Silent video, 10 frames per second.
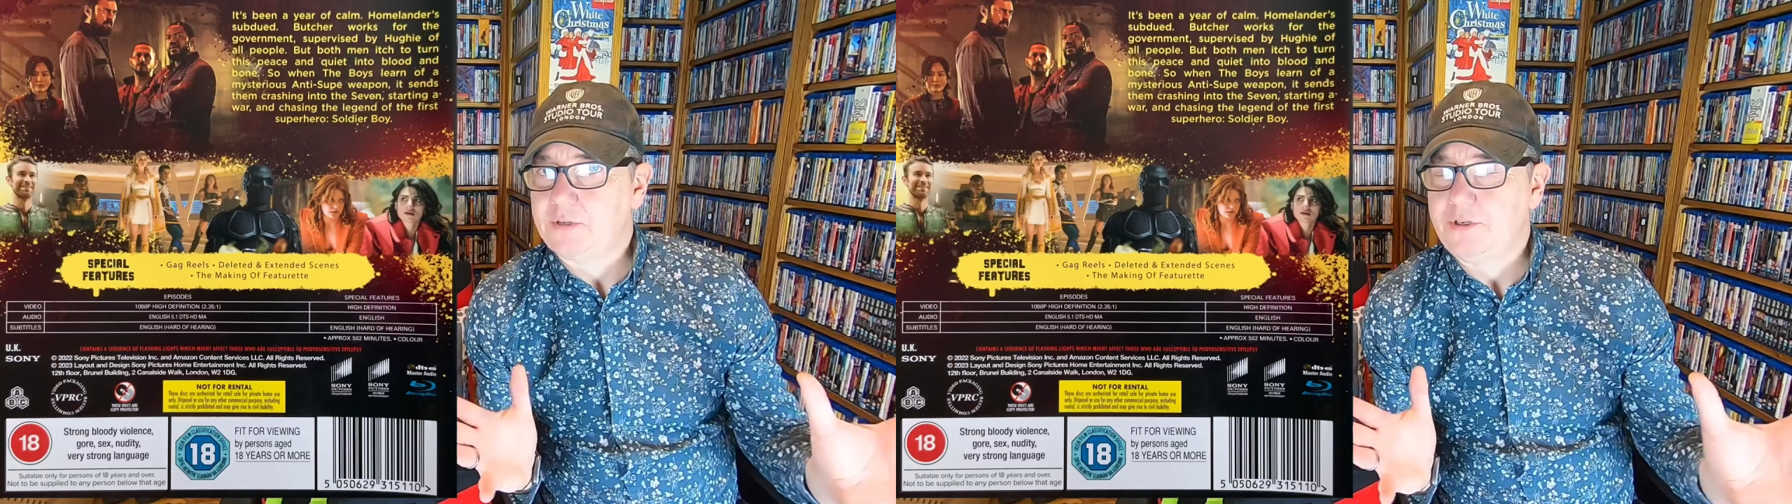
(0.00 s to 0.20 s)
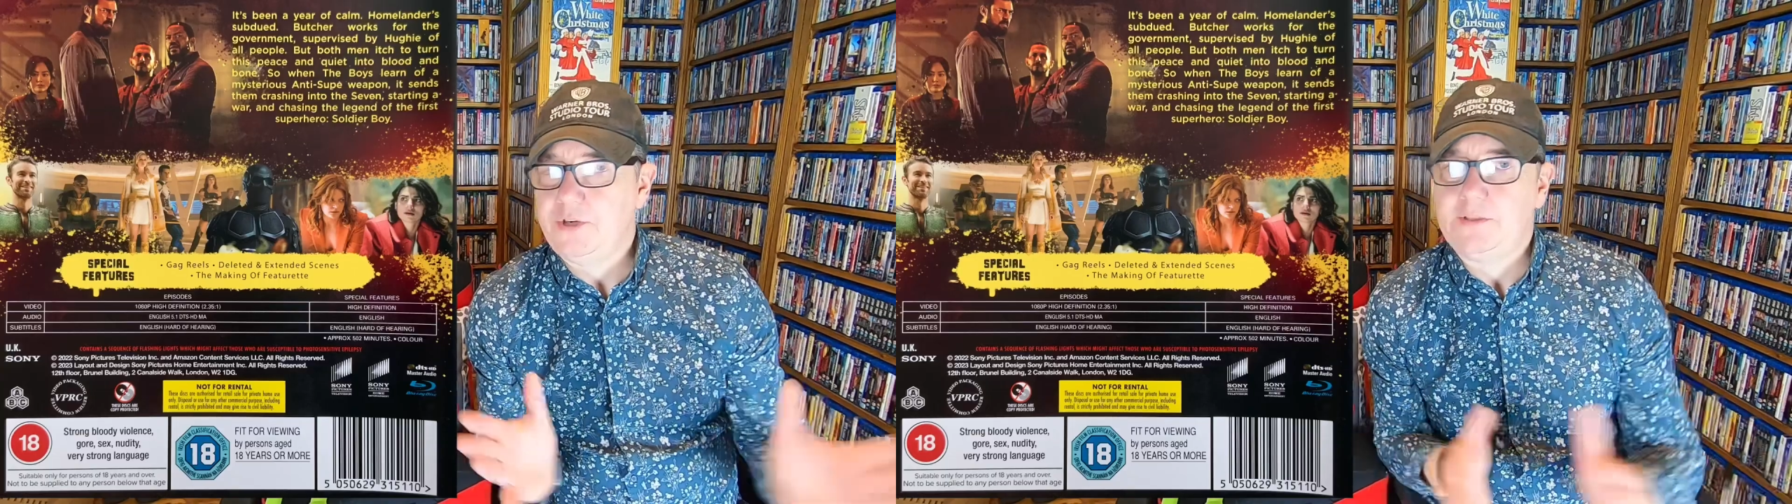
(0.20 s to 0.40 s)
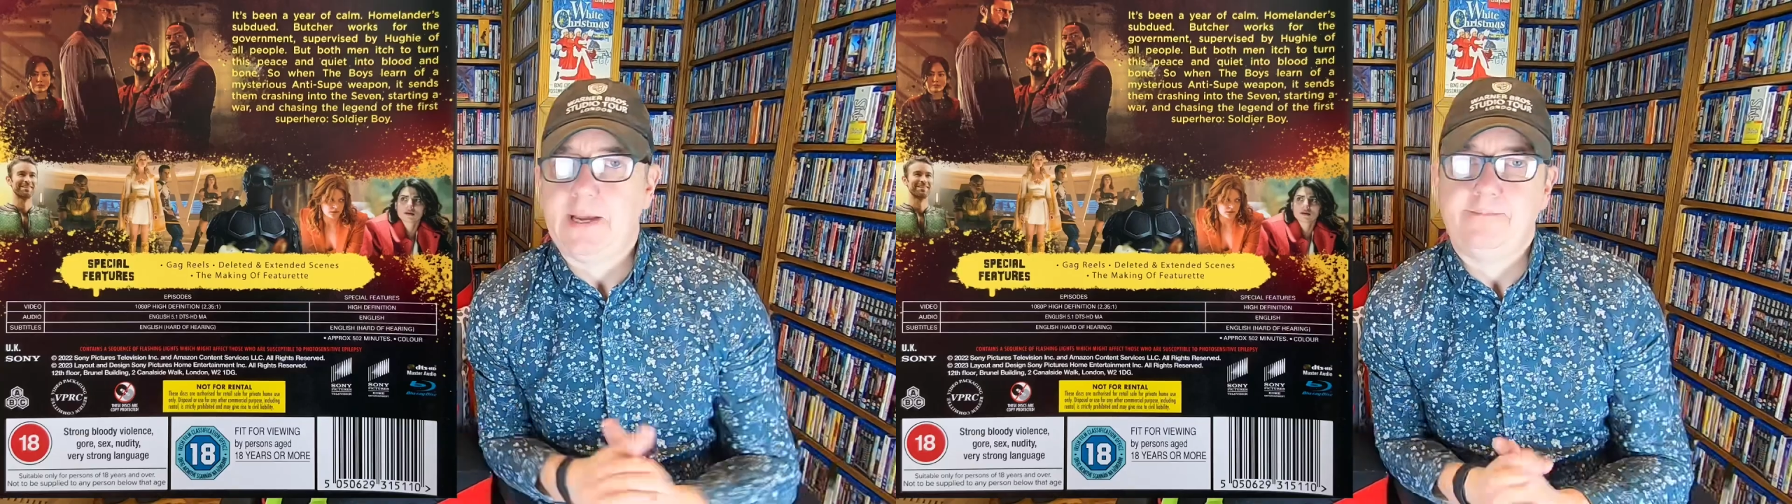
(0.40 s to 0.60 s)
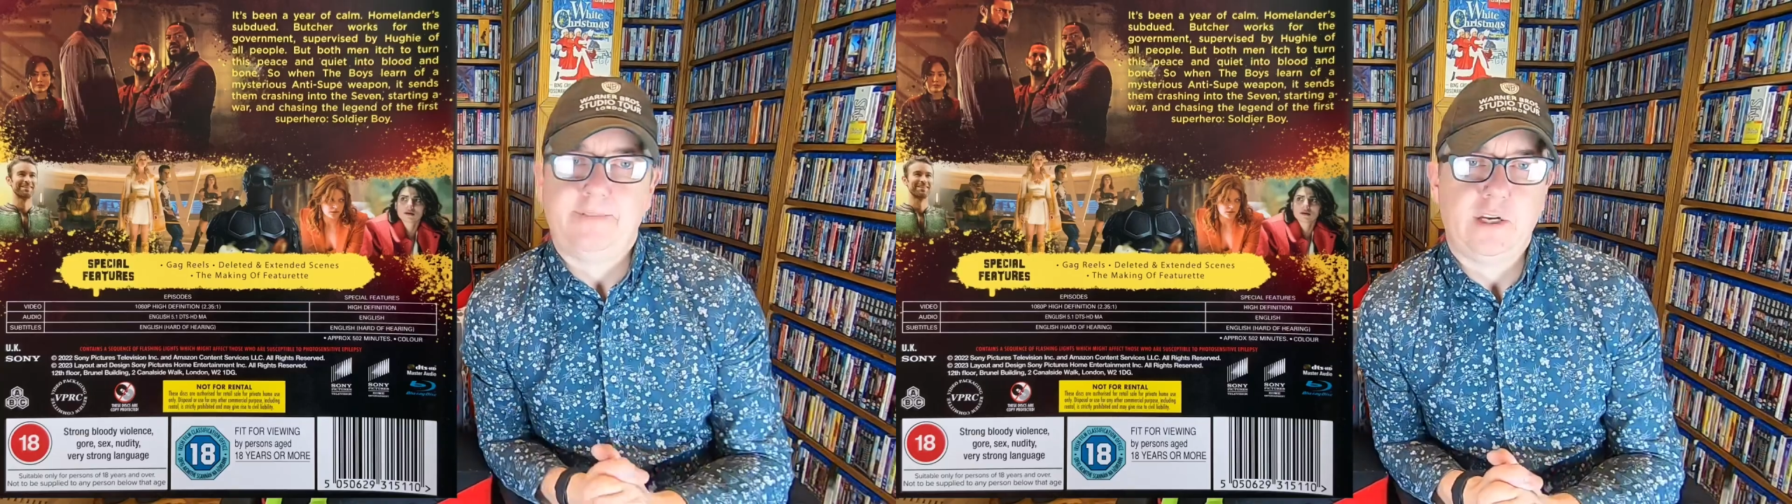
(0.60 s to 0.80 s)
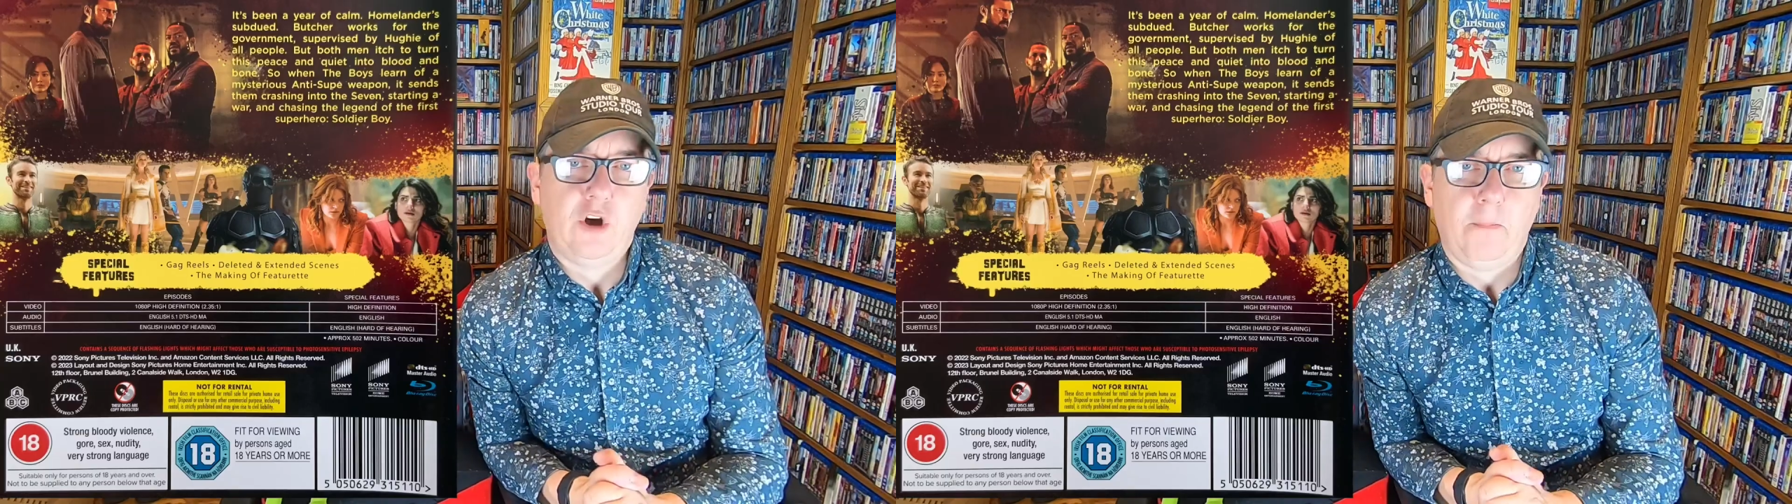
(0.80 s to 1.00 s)
to a new Temp
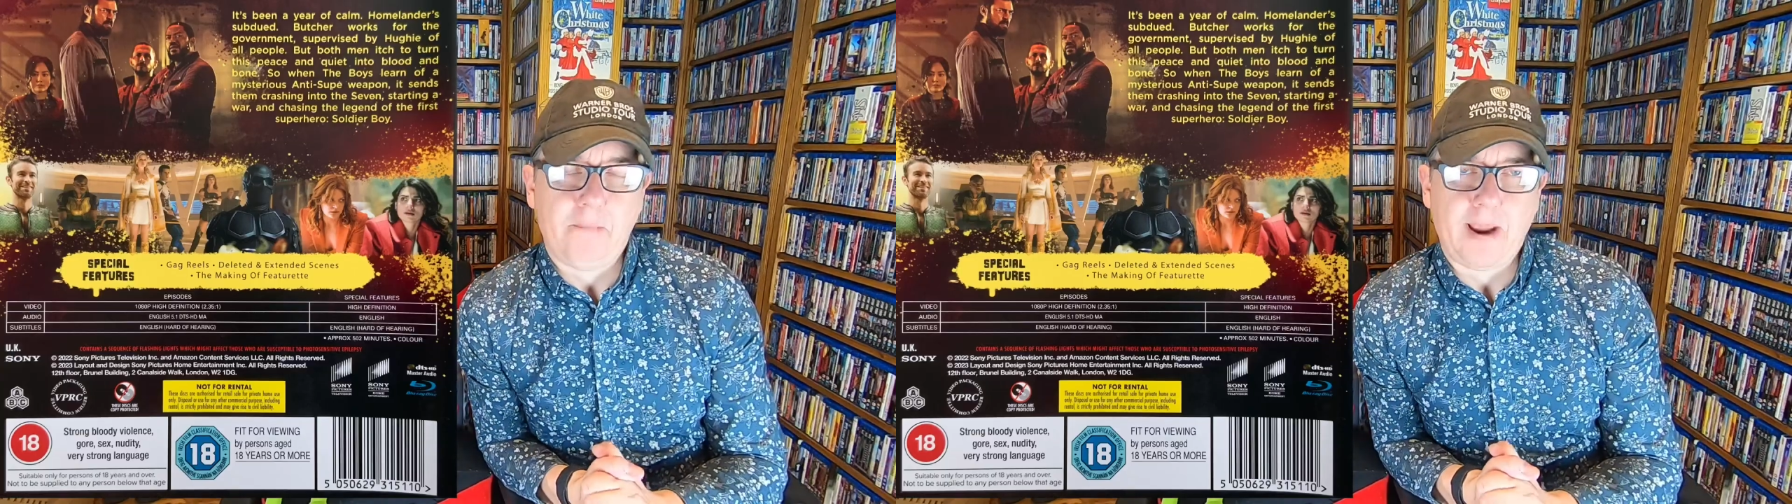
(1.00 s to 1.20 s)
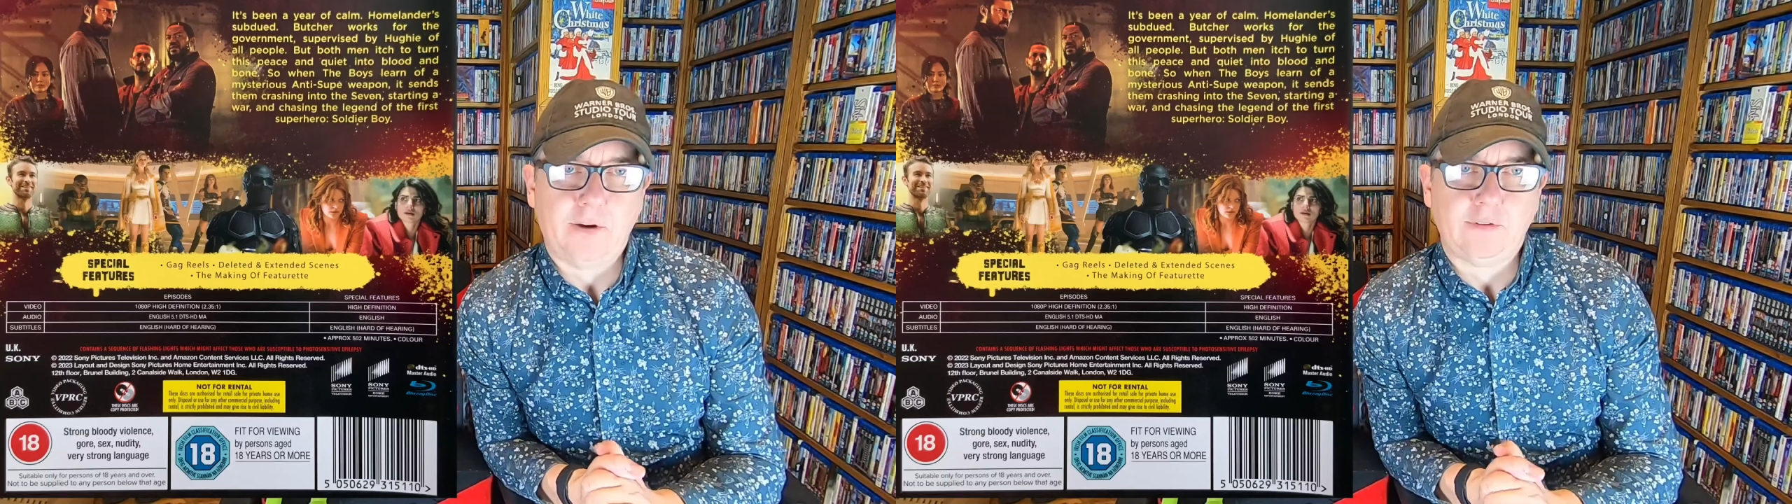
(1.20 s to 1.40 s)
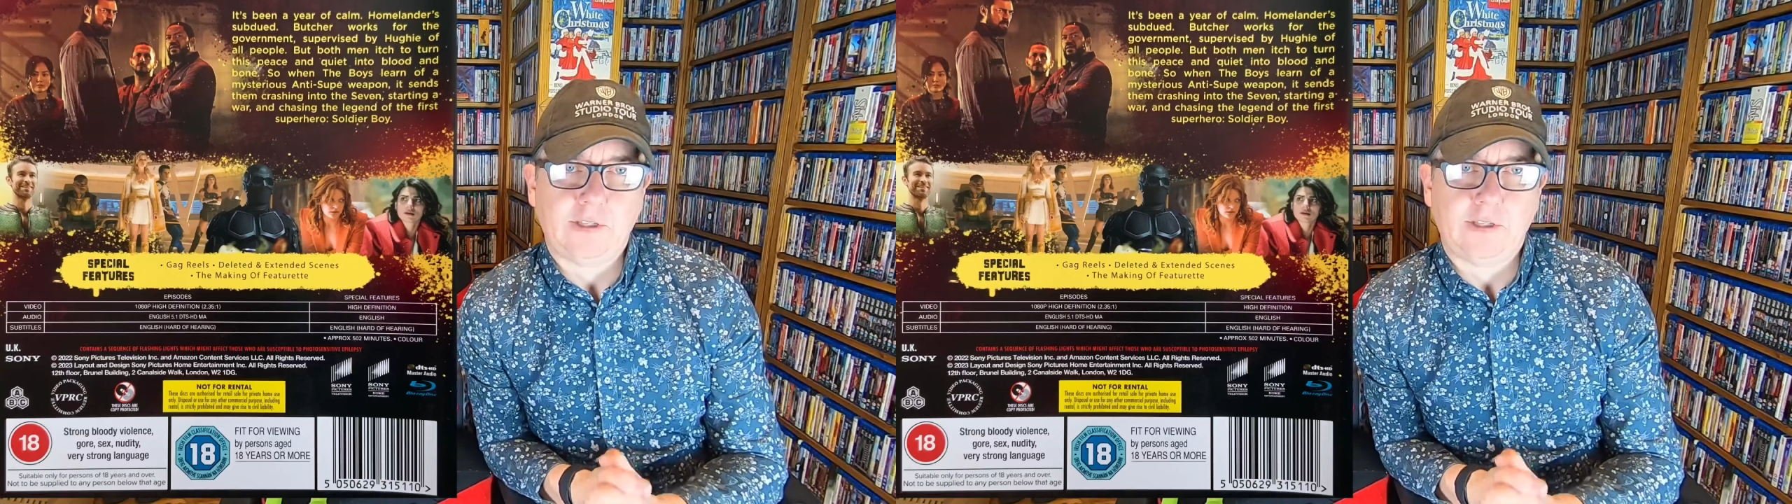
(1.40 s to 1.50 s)
V compound.